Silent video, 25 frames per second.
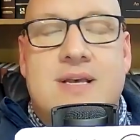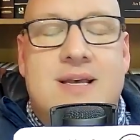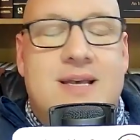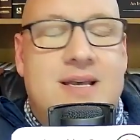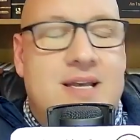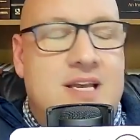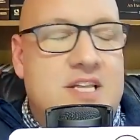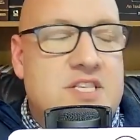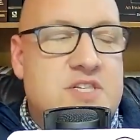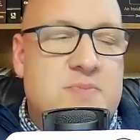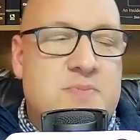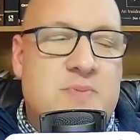
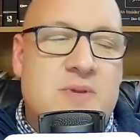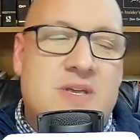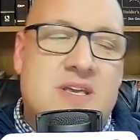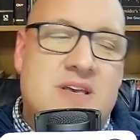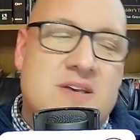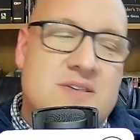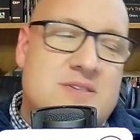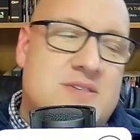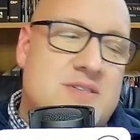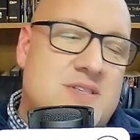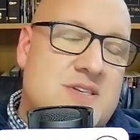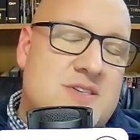It's
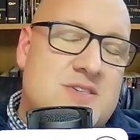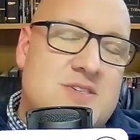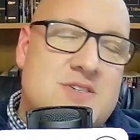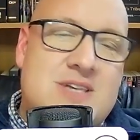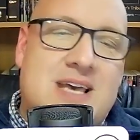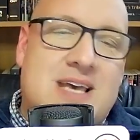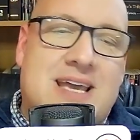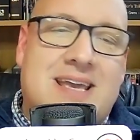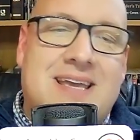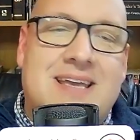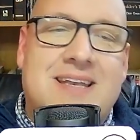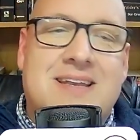because the
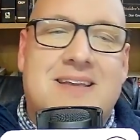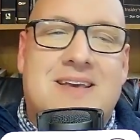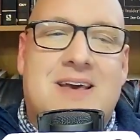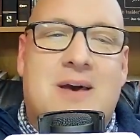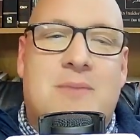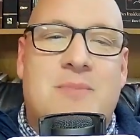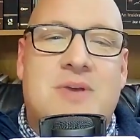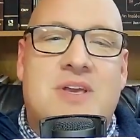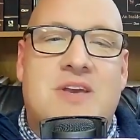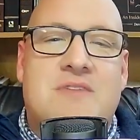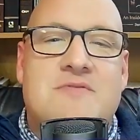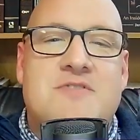second
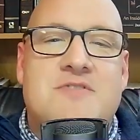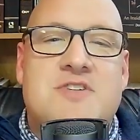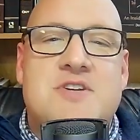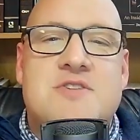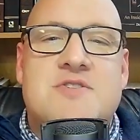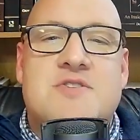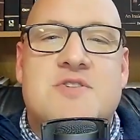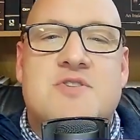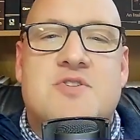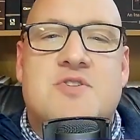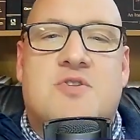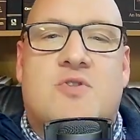coming of
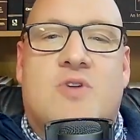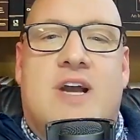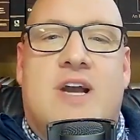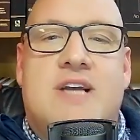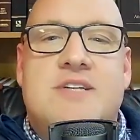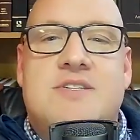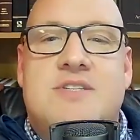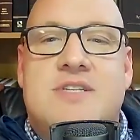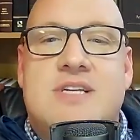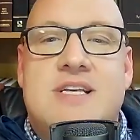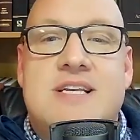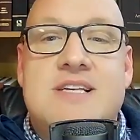Jesus
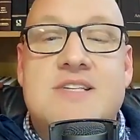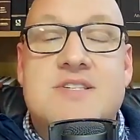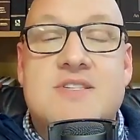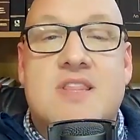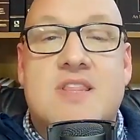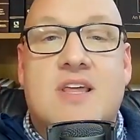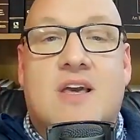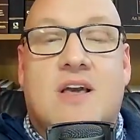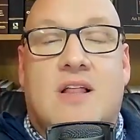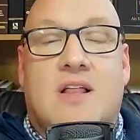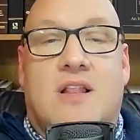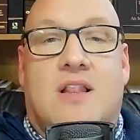Christ is
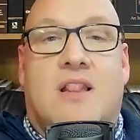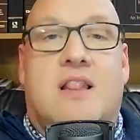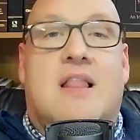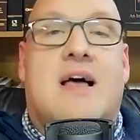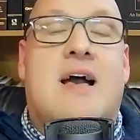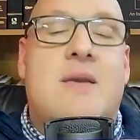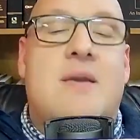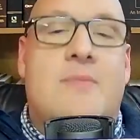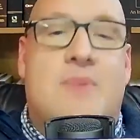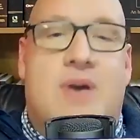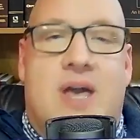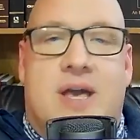the
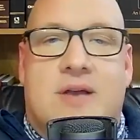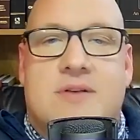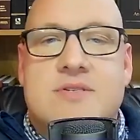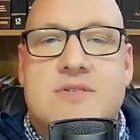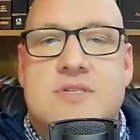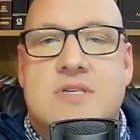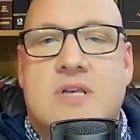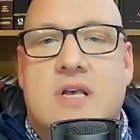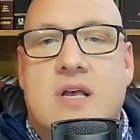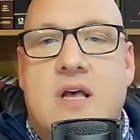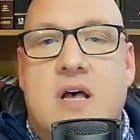climax